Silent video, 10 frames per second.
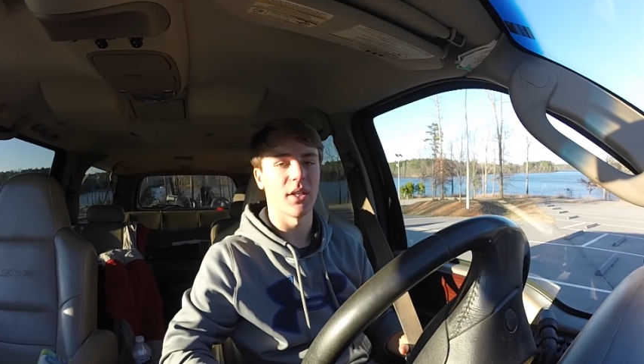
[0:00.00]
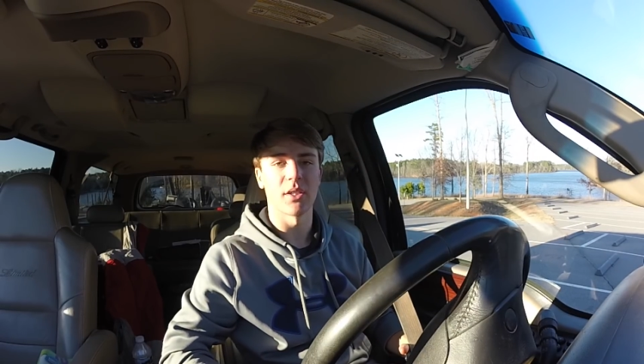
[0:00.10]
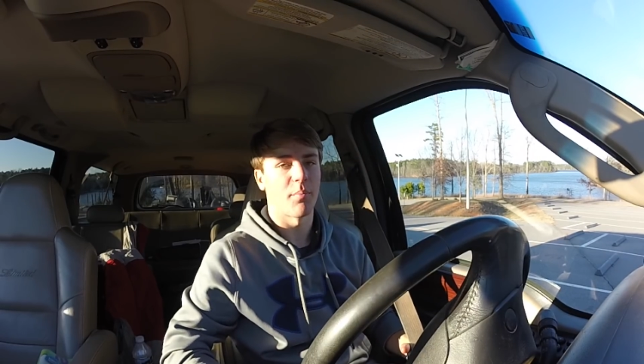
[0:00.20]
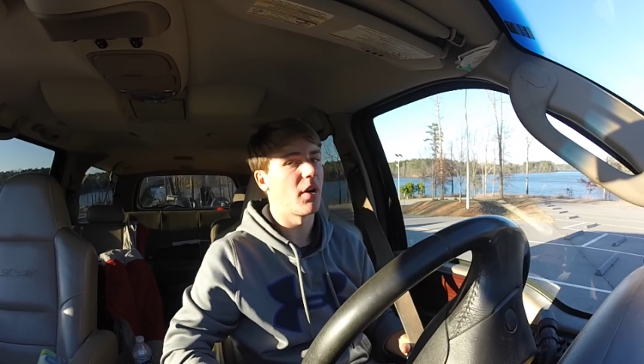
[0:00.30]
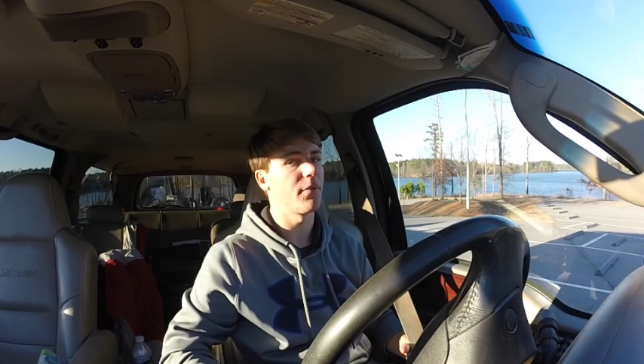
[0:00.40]

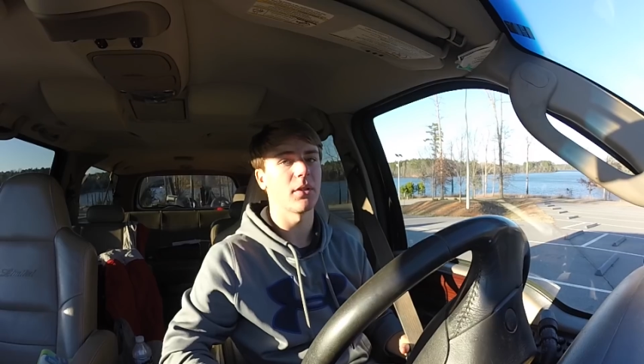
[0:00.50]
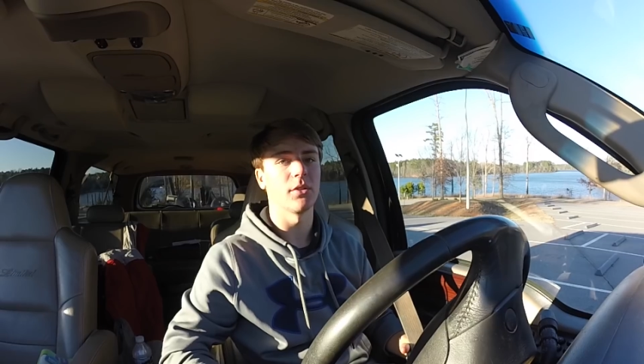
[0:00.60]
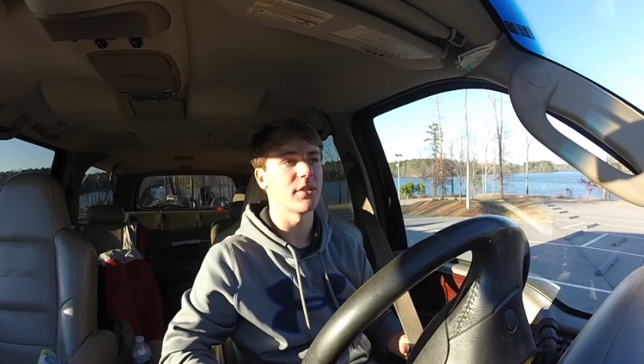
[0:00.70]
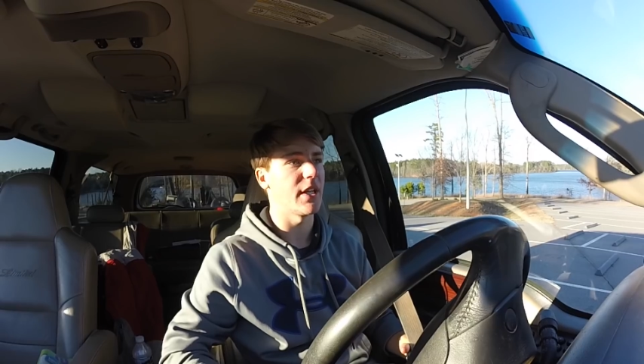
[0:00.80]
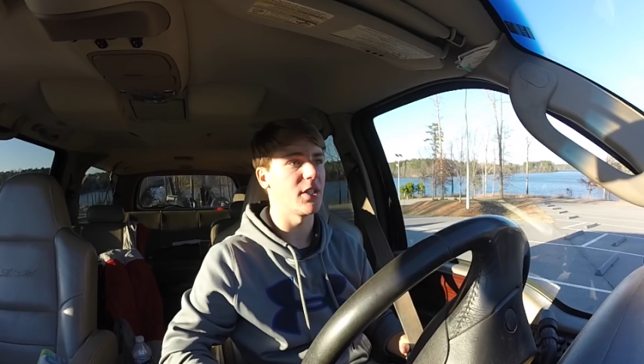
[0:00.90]
It's a perfect
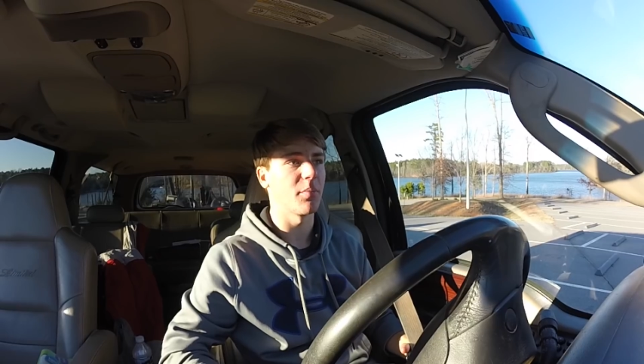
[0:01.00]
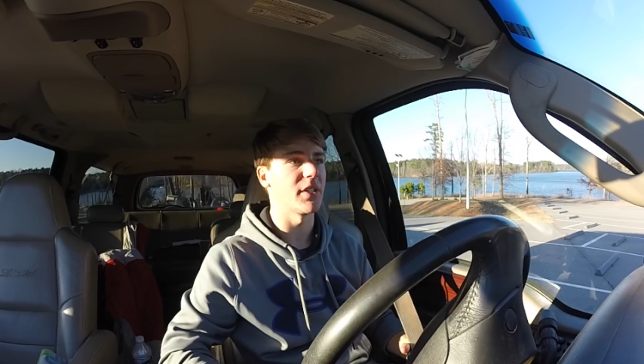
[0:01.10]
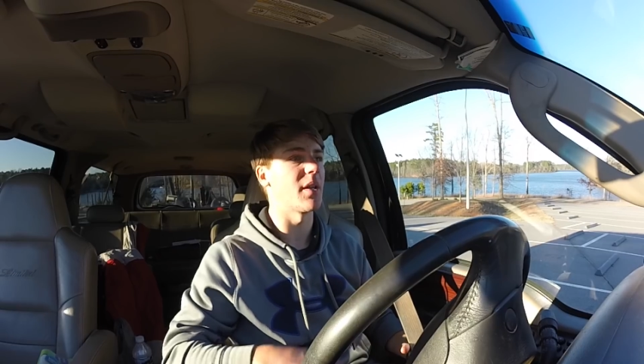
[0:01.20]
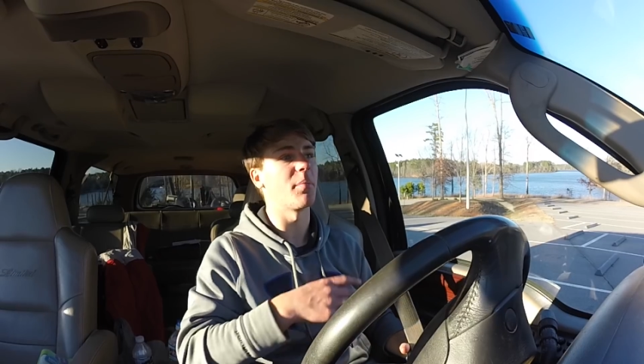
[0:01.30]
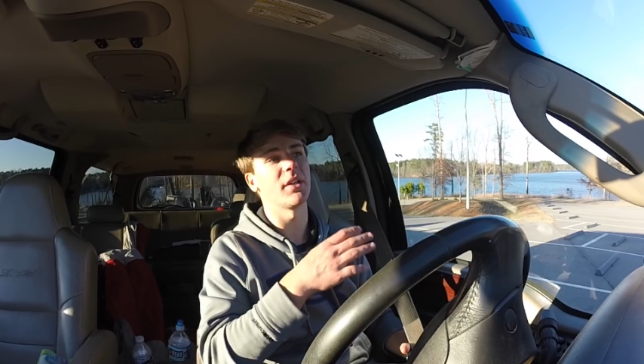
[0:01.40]
little staging
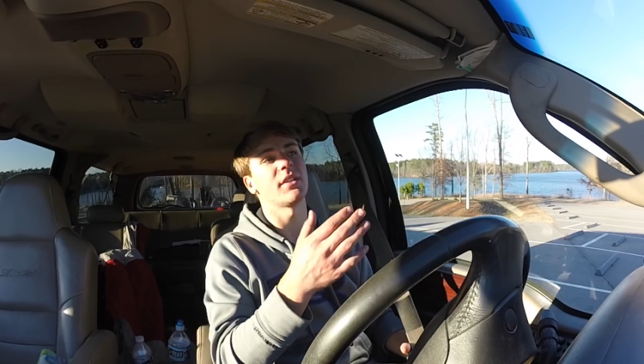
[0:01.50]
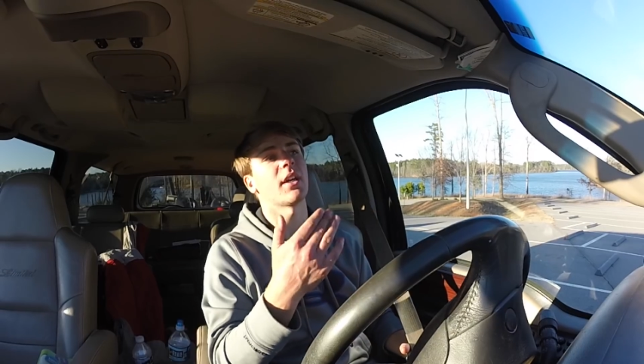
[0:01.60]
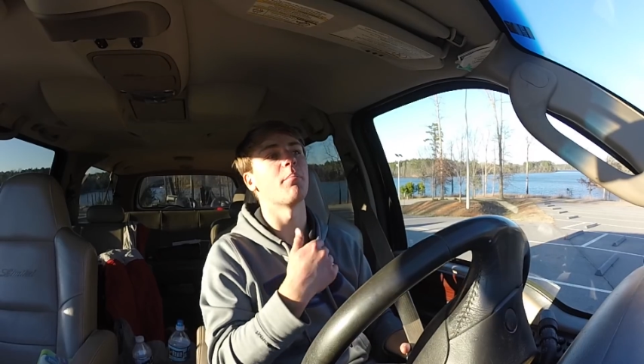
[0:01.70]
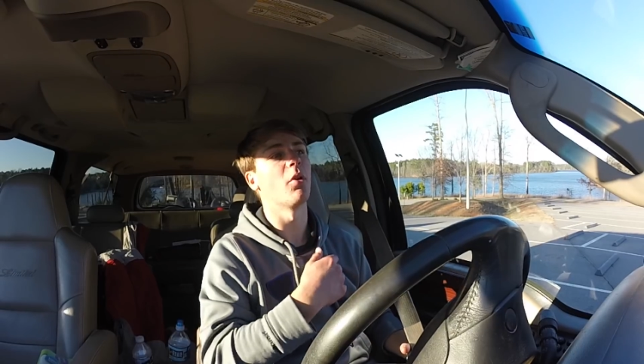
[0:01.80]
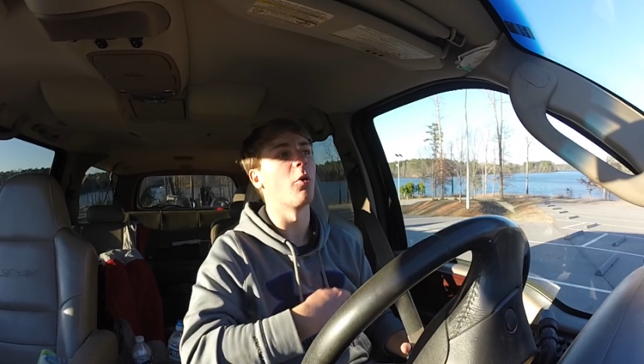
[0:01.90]
place, and a place
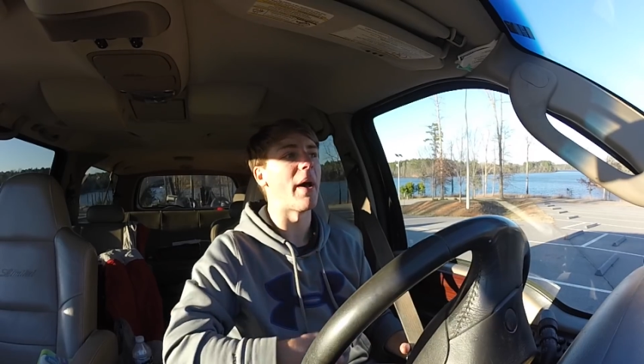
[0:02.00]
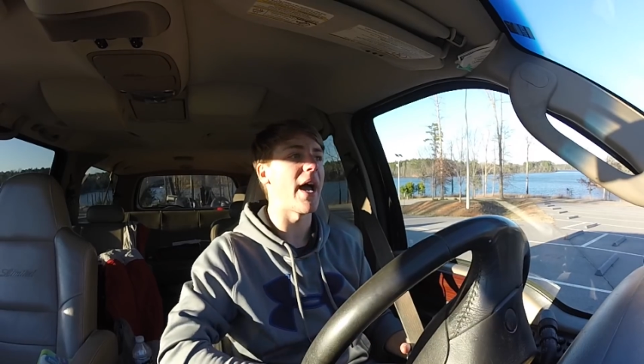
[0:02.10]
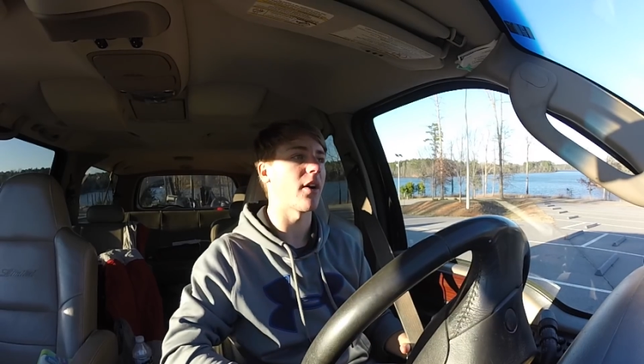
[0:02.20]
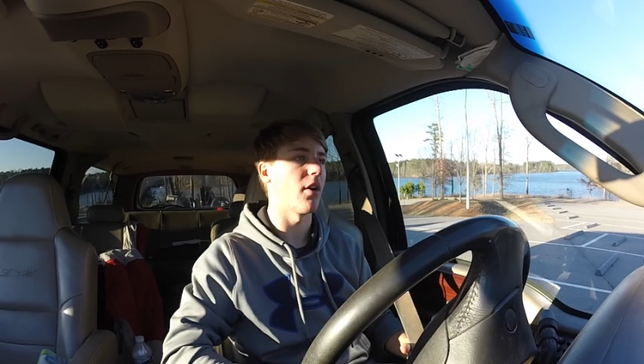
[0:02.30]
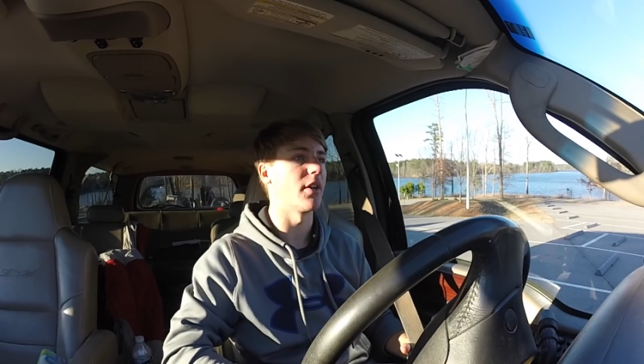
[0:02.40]
they can pull
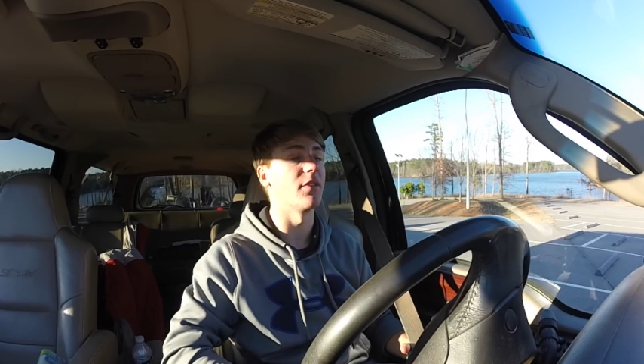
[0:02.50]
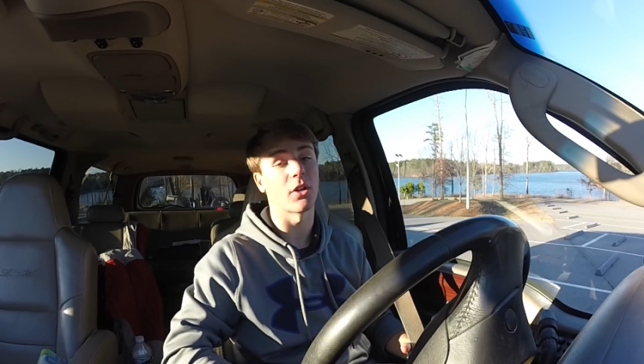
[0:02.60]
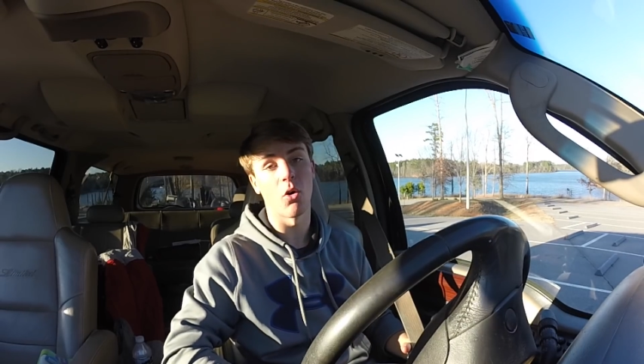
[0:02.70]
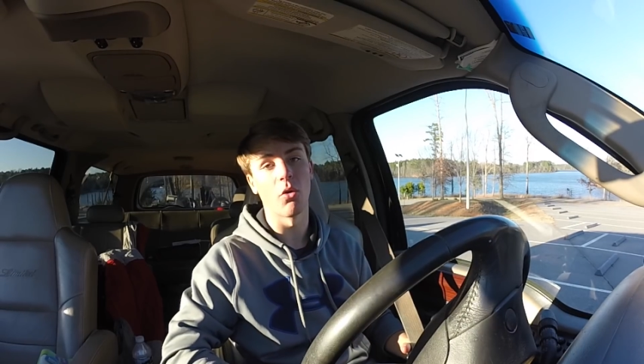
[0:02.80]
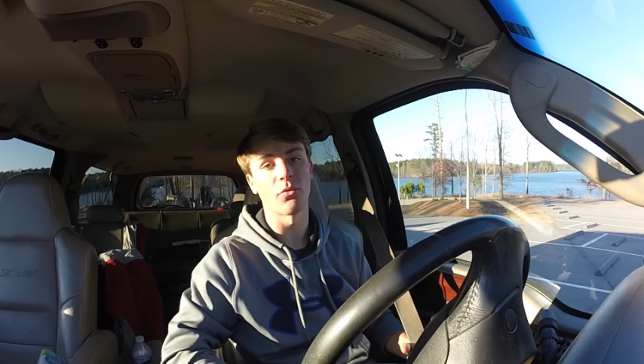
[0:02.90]
back on in
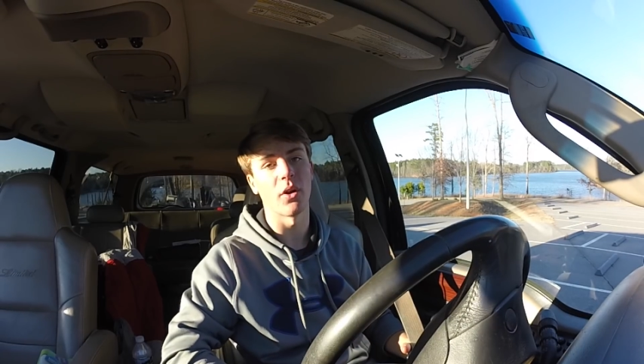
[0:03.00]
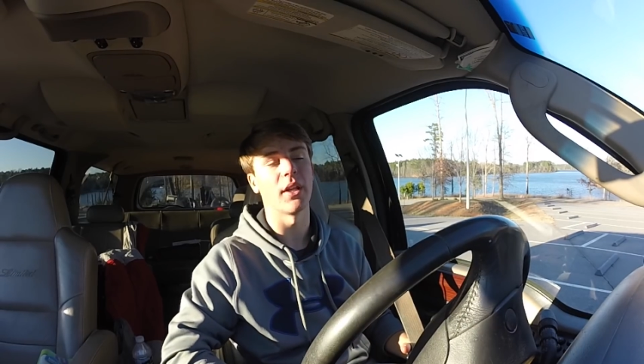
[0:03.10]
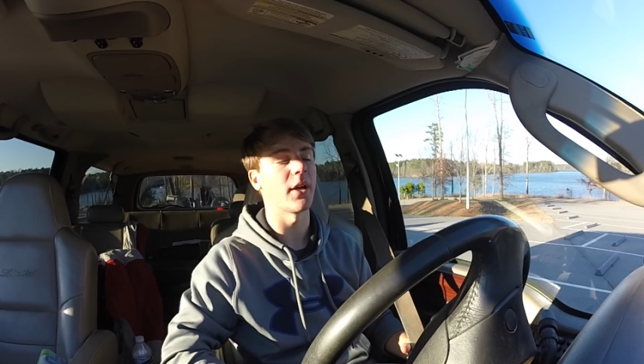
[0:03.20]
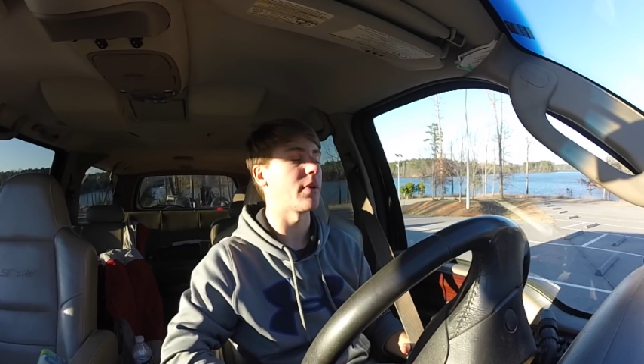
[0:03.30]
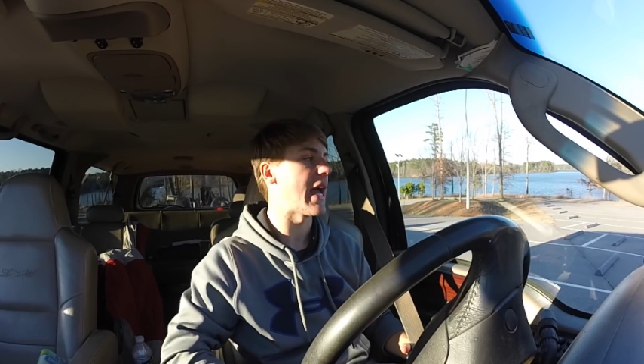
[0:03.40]
the cold
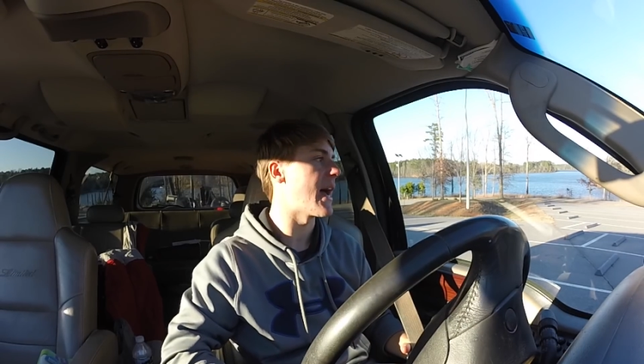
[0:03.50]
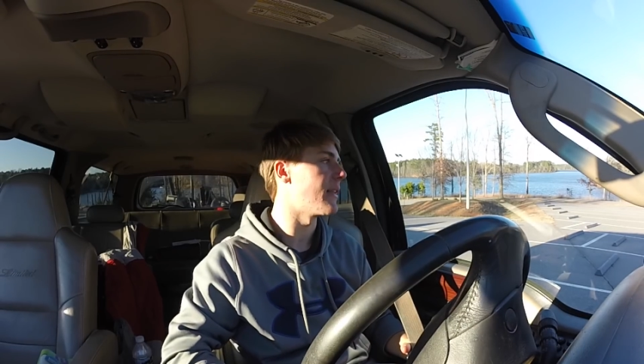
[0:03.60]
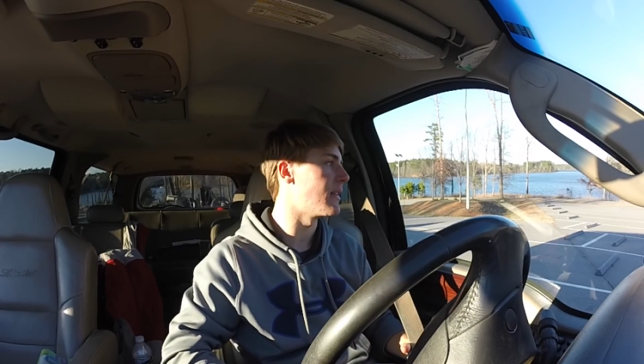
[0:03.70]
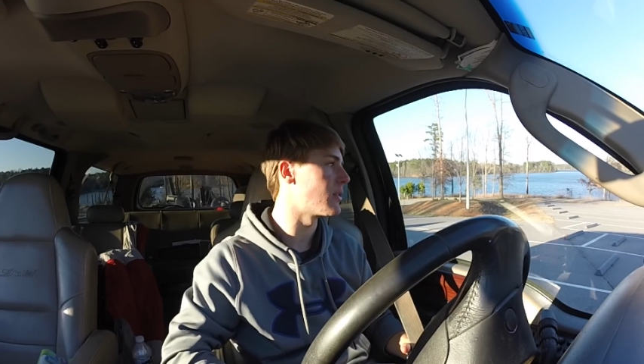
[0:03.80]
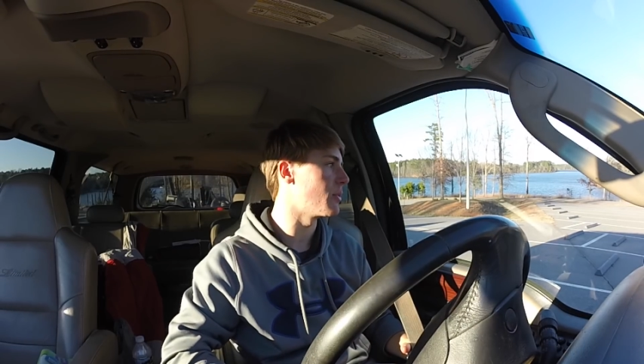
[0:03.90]
front like we
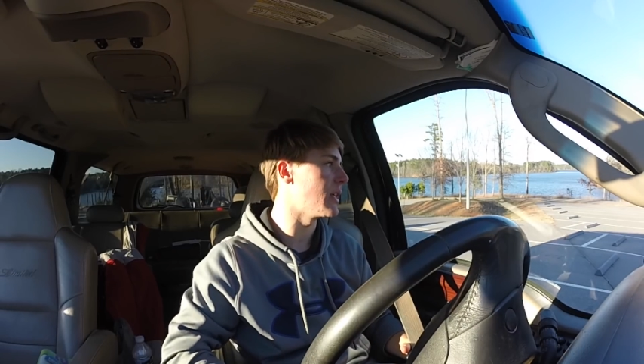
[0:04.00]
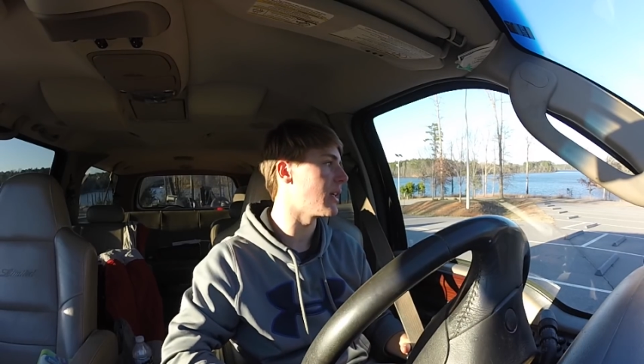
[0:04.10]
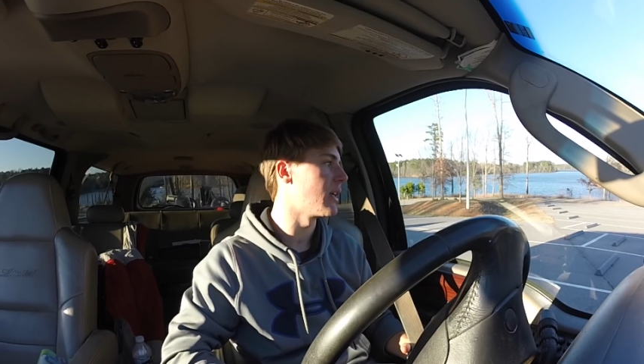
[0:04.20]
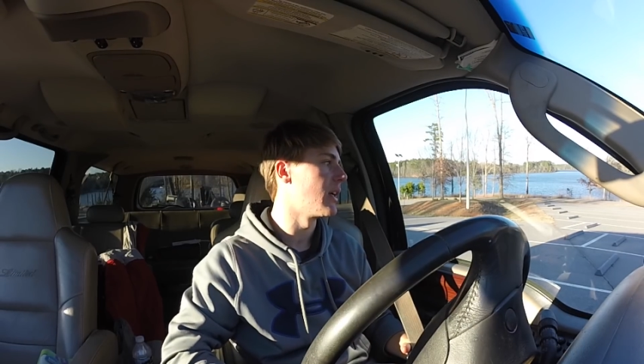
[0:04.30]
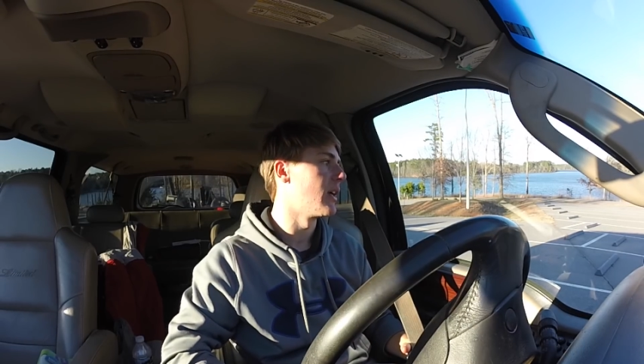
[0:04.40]
had this week.